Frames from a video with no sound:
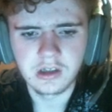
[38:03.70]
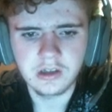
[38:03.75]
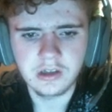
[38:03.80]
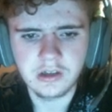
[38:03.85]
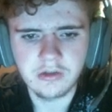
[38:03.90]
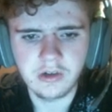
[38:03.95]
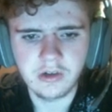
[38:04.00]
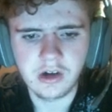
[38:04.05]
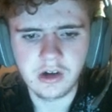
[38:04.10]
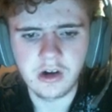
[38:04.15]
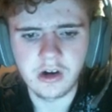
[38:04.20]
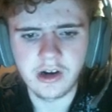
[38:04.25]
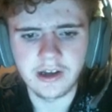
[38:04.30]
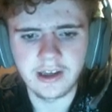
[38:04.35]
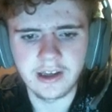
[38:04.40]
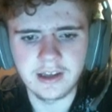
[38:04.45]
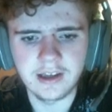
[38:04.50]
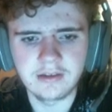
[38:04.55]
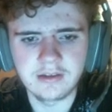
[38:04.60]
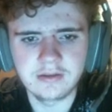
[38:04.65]
were
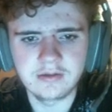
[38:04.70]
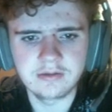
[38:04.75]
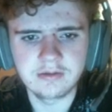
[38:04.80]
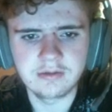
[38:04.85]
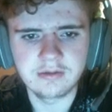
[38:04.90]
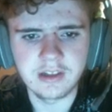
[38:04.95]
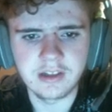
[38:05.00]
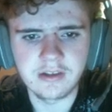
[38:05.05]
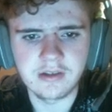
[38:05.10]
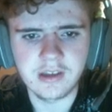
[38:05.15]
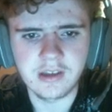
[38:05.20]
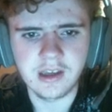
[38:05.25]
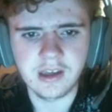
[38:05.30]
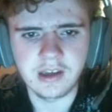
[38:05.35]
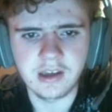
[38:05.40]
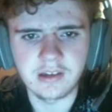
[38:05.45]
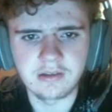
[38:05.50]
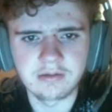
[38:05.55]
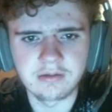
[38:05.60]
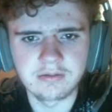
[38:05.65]
alright. That's
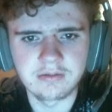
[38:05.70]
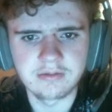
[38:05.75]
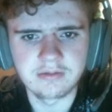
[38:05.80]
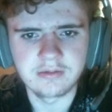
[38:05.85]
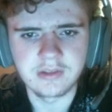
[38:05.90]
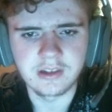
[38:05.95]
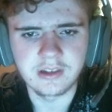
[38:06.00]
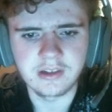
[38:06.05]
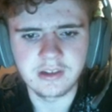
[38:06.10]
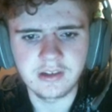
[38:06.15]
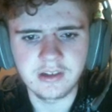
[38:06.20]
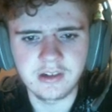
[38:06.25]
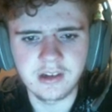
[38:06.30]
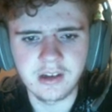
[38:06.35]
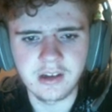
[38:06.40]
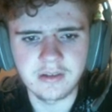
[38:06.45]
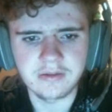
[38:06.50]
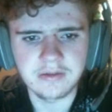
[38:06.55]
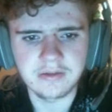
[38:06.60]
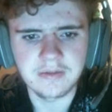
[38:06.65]
okay. It's good
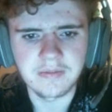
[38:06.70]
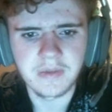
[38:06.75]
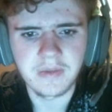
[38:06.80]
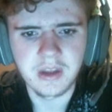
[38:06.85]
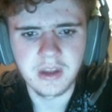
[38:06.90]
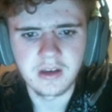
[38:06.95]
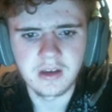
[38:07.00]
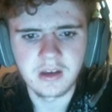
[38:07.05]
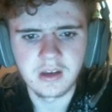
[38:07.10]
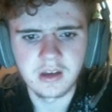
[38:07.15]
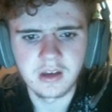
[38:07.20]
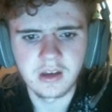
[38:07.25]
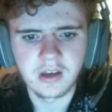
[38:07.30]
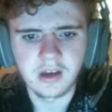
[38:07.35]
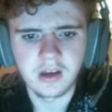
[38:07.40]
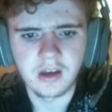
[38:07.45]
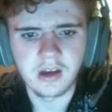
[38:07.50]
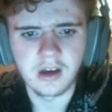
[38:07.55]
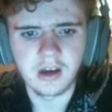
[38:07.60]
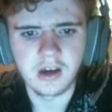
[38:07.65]
enough.
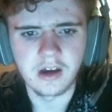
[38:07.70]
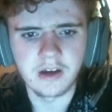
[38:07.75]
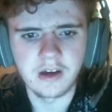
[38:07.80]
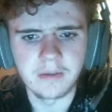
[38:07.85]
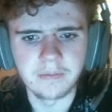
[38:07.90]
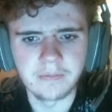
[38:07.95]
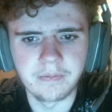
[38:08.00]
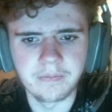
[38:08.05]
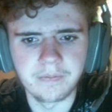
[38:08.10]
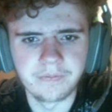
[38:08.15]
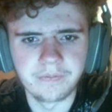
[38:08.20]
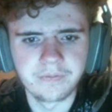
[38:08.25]
That's